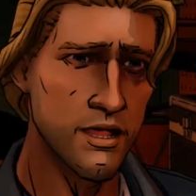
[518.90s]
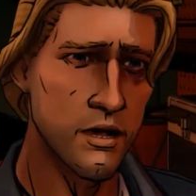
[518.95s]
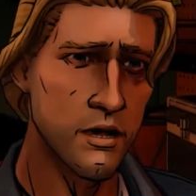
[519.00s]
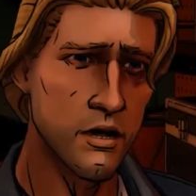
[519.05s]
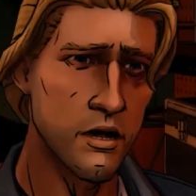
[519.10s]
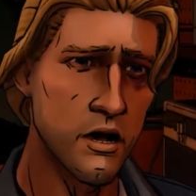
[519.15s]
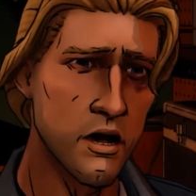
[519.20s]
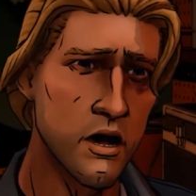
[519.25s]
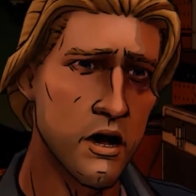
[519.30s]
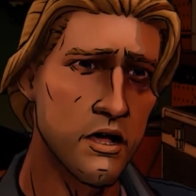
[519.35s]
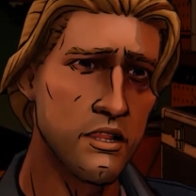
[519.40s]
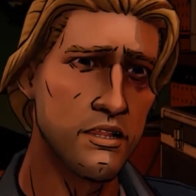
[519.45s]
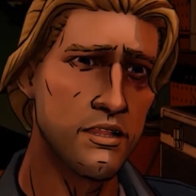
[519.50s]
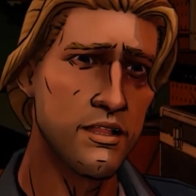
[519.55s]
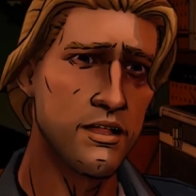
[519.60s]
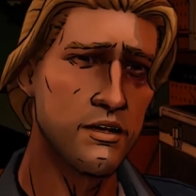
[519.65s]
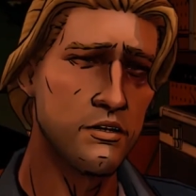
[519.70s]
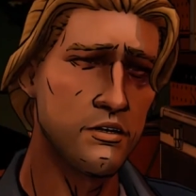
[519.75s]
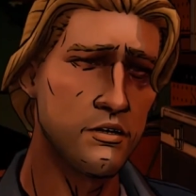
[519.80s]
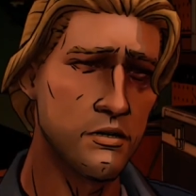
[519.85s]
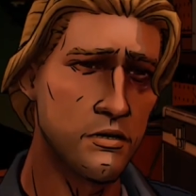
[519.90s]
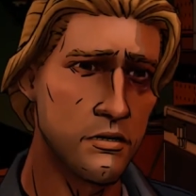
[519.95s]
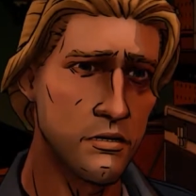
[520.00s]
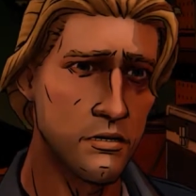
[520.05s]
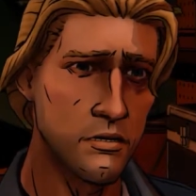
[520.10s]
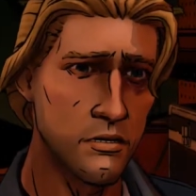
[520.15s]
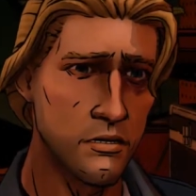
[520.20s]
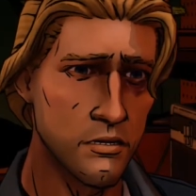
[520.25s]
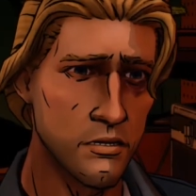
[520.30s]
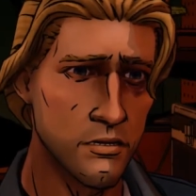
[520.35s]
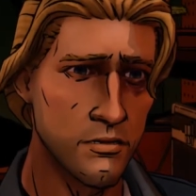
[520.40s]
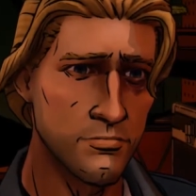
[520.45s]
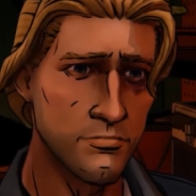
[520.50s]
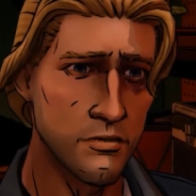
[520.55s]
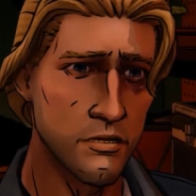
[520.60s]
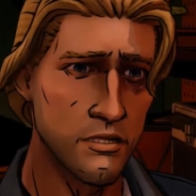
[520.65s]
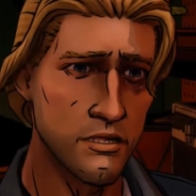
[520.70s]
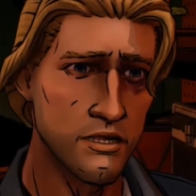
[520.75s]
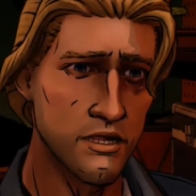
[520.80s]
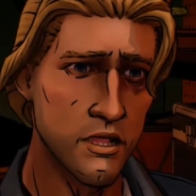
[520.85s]
all I can tell you. I'm
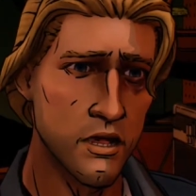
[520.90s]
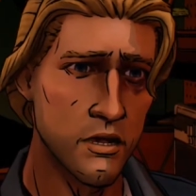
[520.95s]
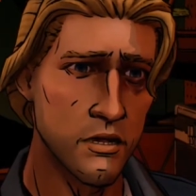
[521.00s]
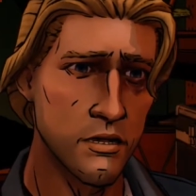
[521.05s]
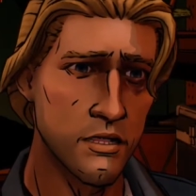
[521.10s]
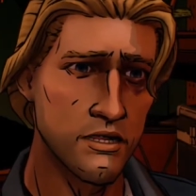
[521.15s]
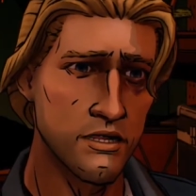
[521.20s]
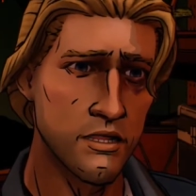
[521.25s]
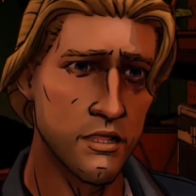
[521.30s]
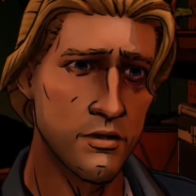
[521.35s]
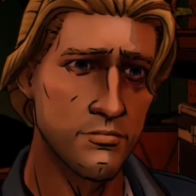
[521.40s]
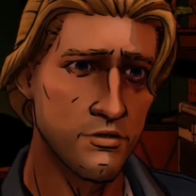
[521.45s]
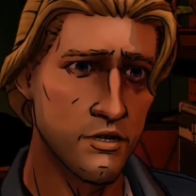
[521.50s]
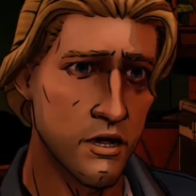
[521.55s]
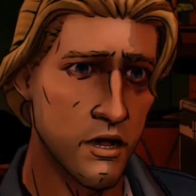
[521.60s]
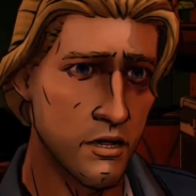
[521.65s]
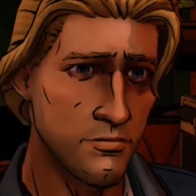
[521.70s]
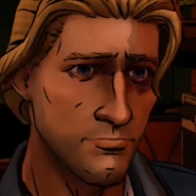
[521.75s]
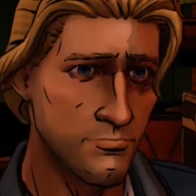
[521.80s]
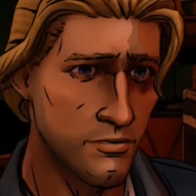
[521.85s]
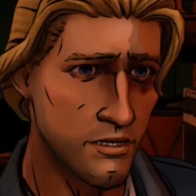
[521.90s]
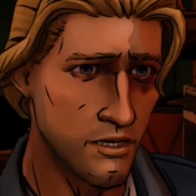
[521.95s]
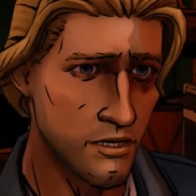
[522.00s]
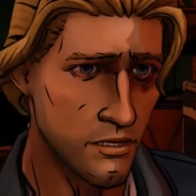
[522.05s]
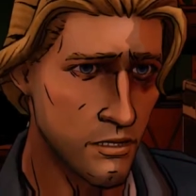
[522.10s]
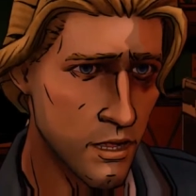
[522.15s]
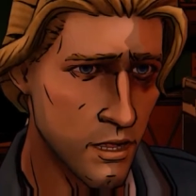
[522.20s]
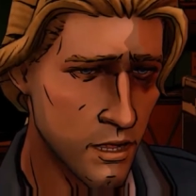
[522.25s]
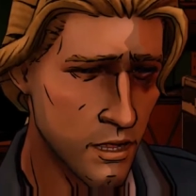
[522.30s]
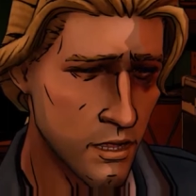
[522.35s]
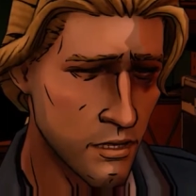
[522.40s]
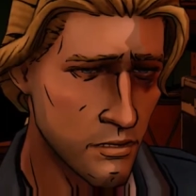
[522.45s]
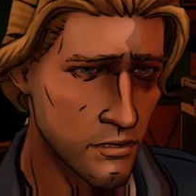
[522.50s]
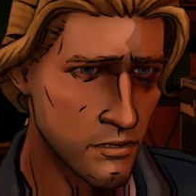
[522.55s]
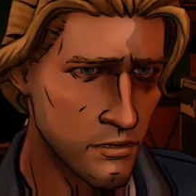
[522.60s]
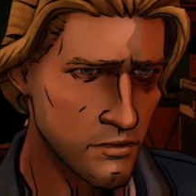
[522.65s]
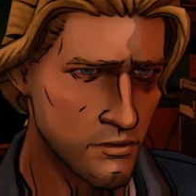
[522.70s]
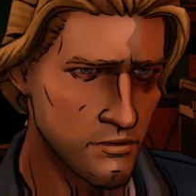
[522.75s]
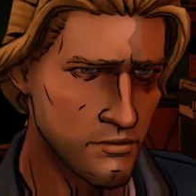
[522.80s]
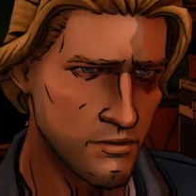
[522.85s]
being straight here. I'm just part
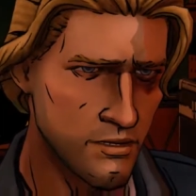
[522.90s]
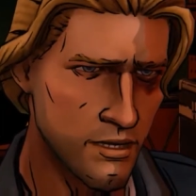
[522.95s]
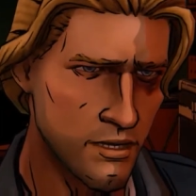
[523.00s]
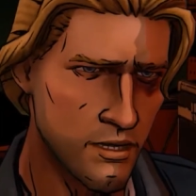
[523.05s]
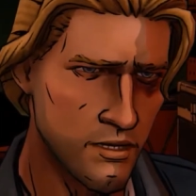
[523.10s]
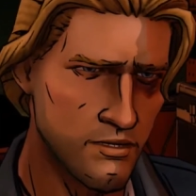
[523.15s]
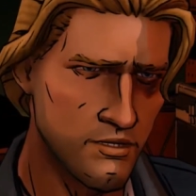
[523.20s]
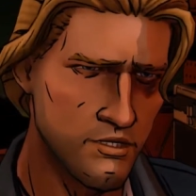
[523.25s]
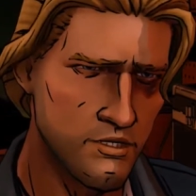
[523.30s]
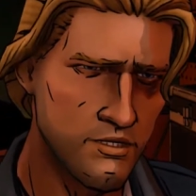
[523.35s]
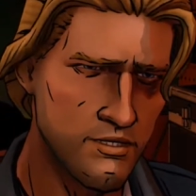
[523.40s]
time. I mean, it's